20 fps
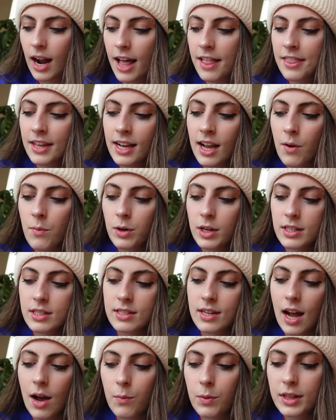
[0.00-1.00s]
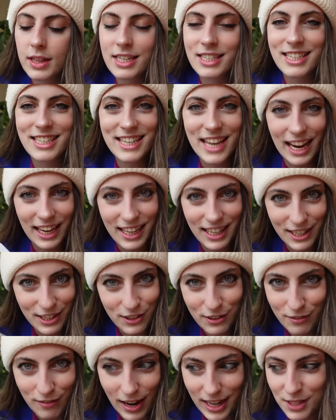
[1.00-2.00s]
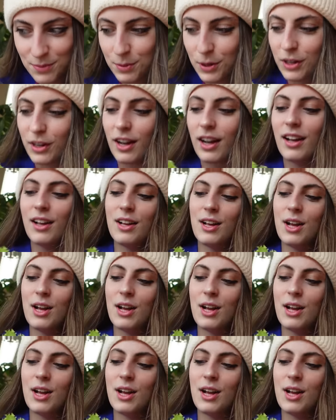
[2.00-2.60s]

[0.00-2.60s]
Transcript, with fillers: I think I wanna start with this yakiniku rice burger,